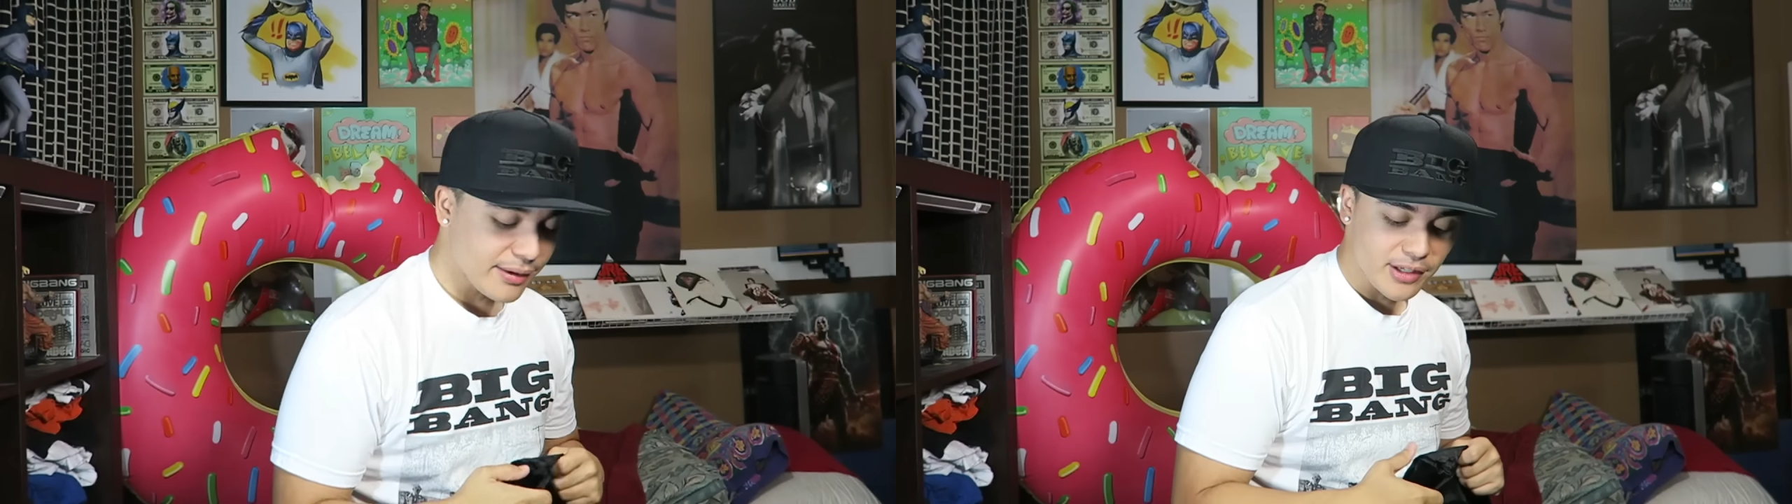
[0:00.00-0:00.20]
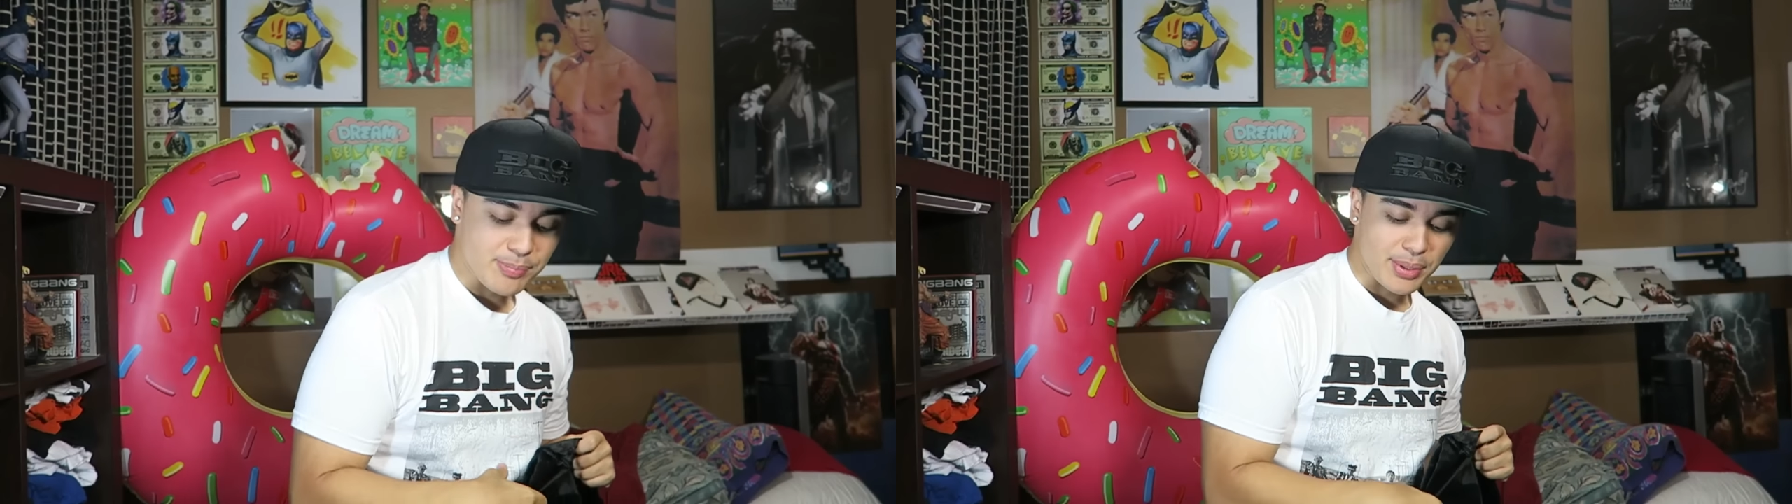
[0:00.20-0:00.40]

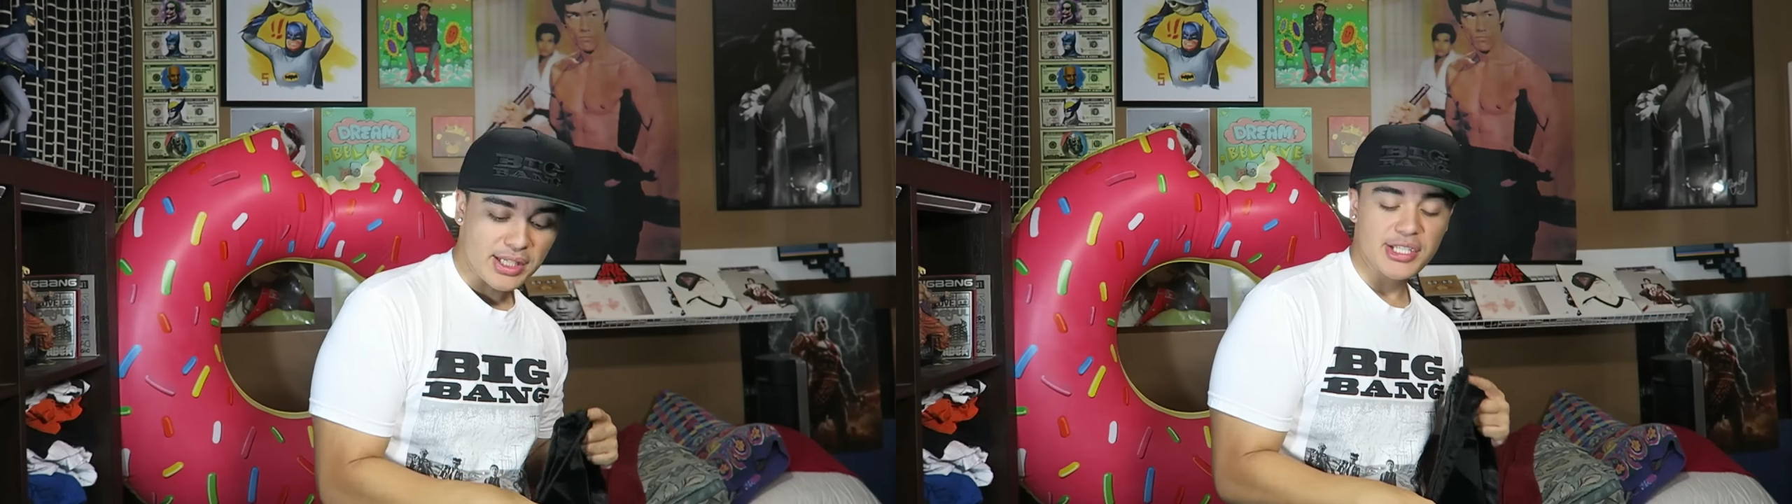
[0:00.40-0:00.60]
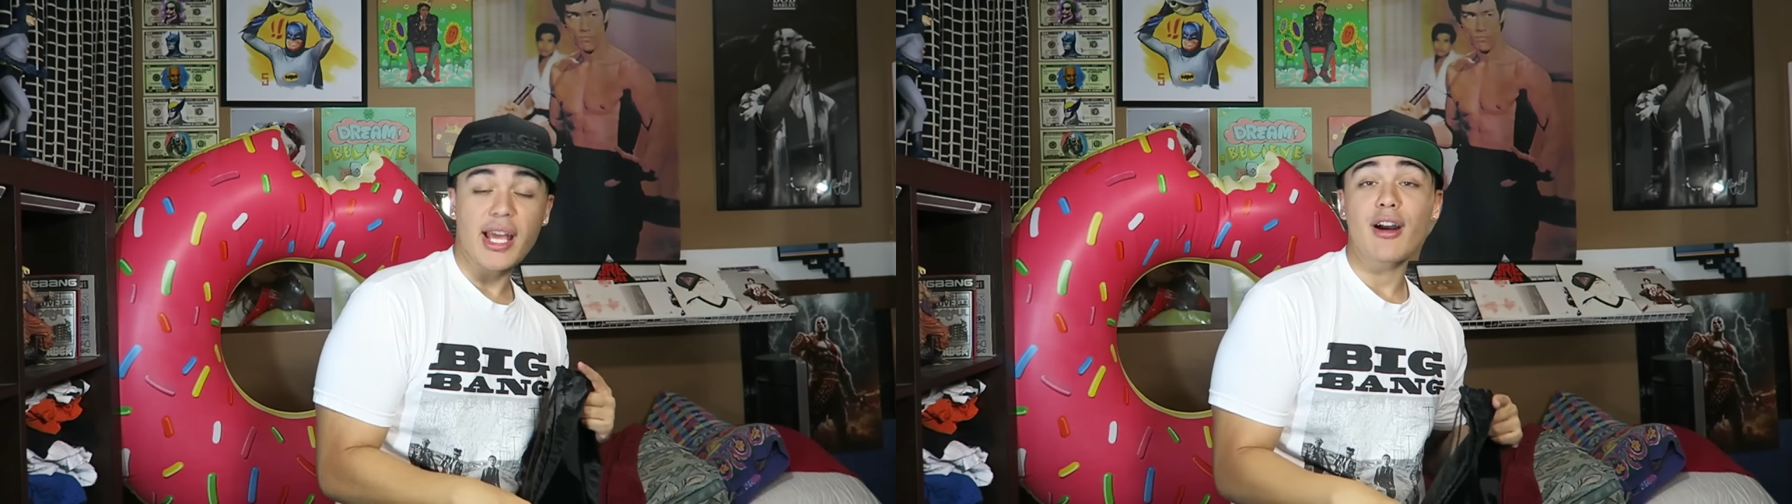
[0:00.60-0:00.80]
give a
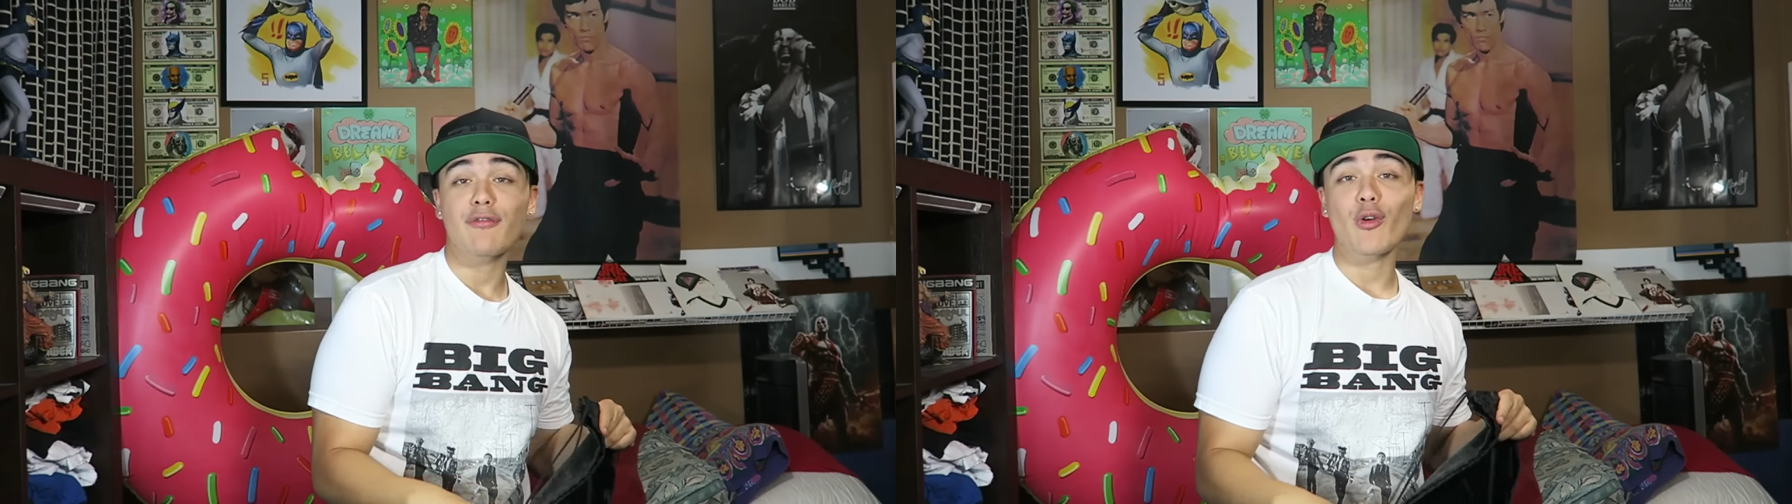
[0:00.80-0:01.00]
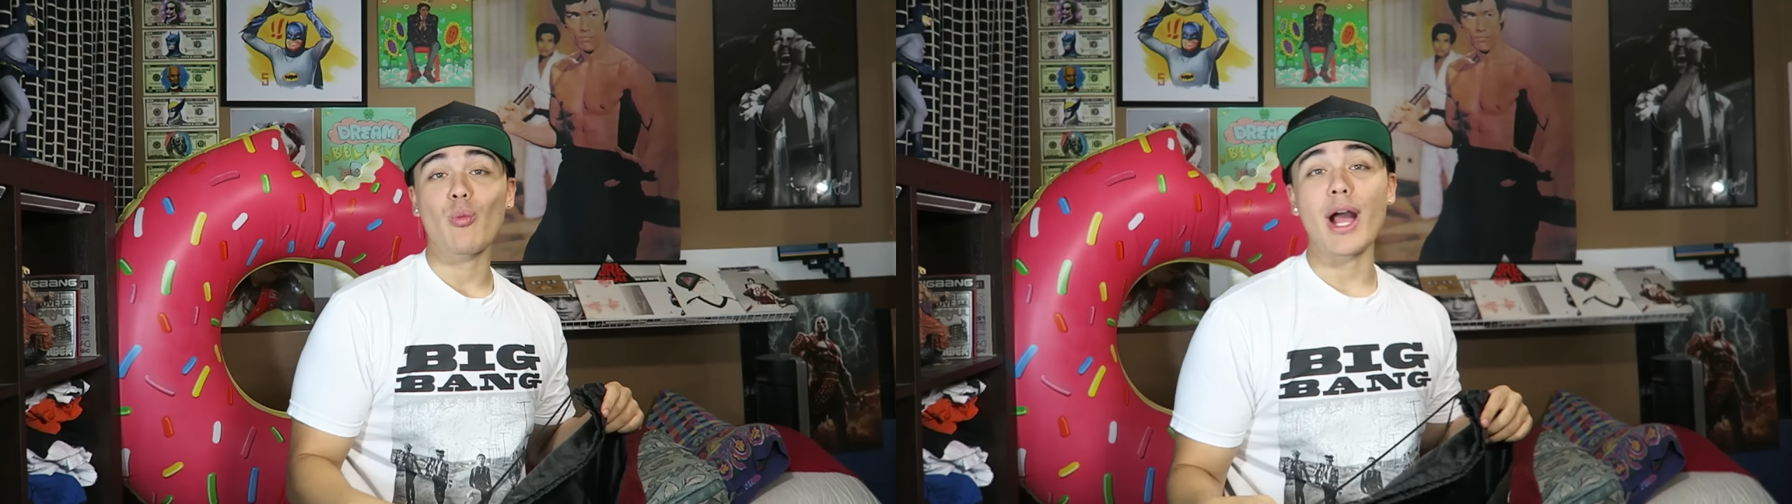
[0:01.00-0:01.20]
big shout
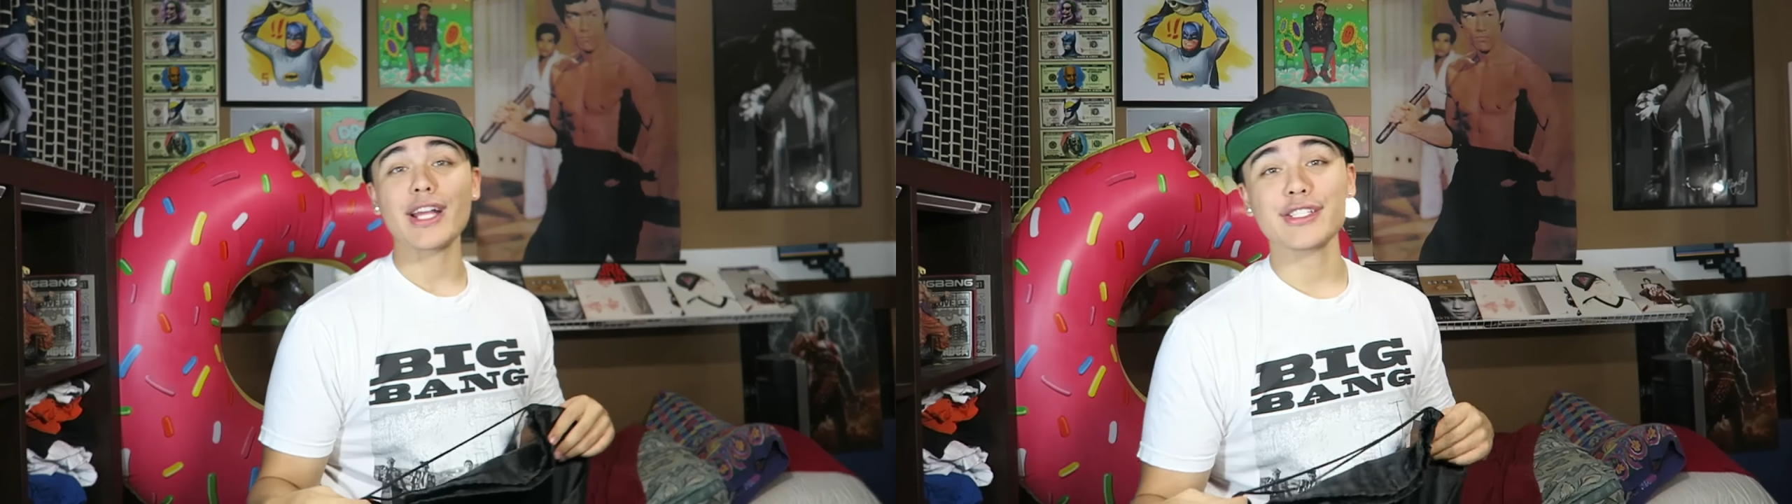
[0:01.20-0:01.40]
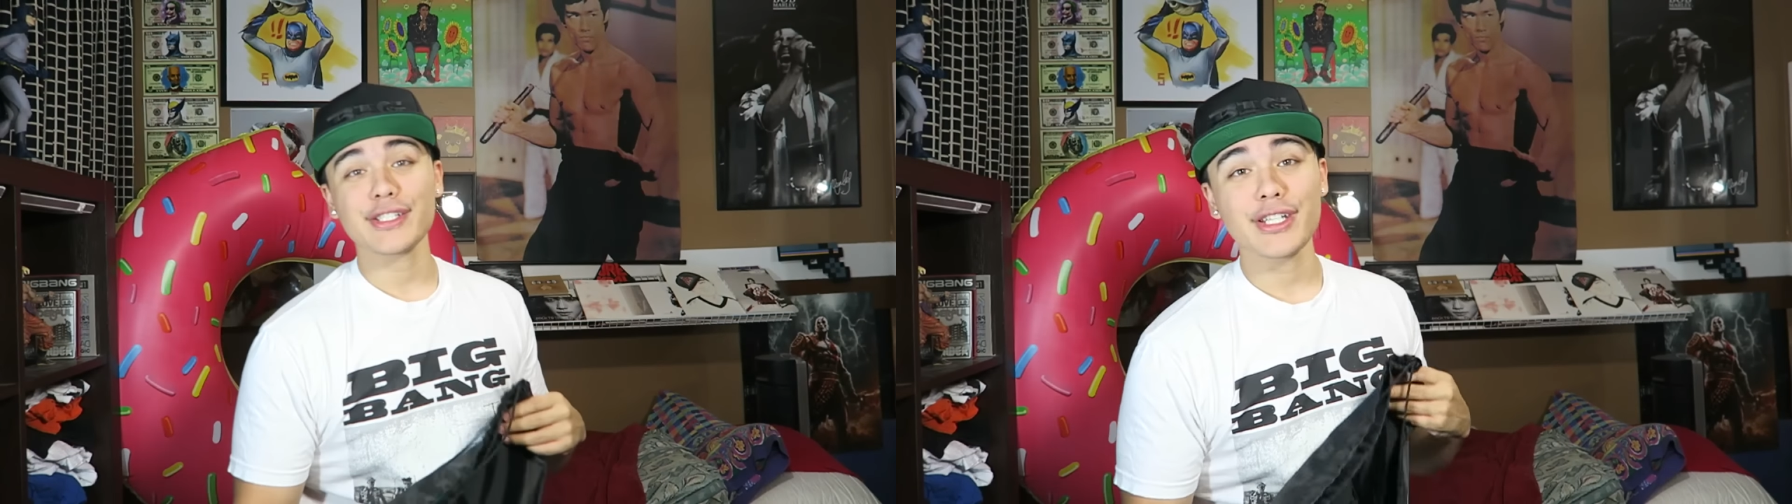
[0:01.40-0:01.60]
out for
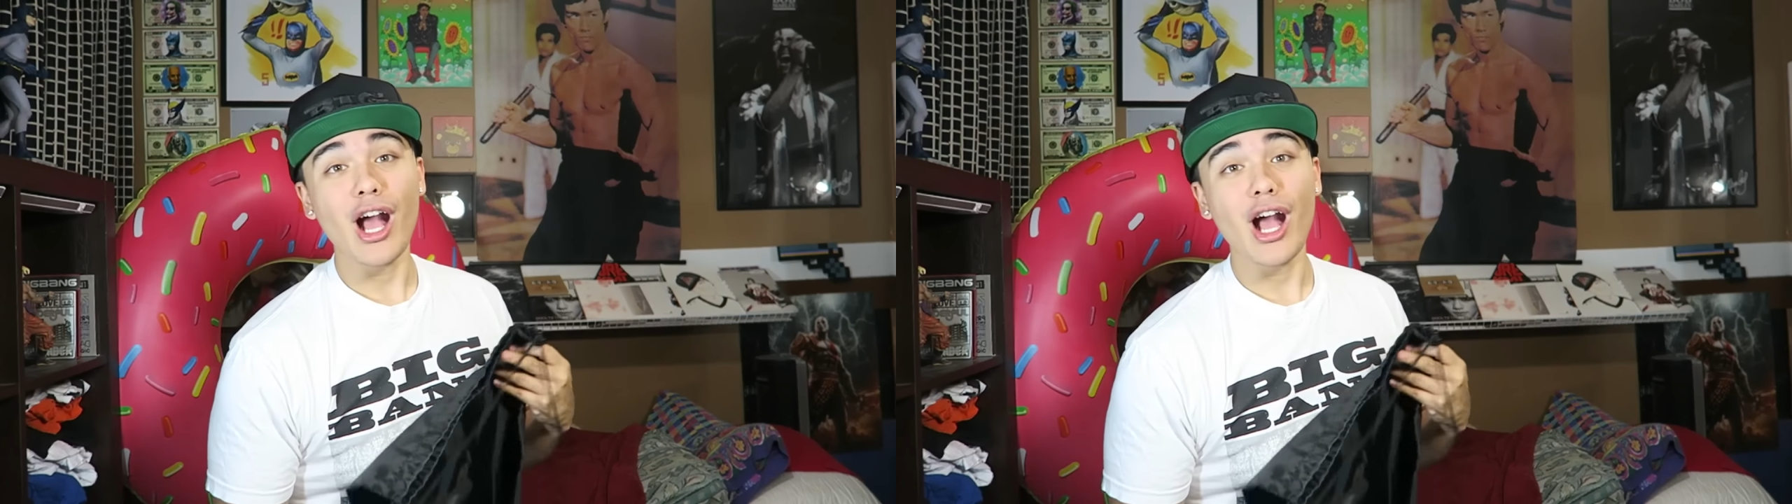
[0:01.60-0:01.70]
YG.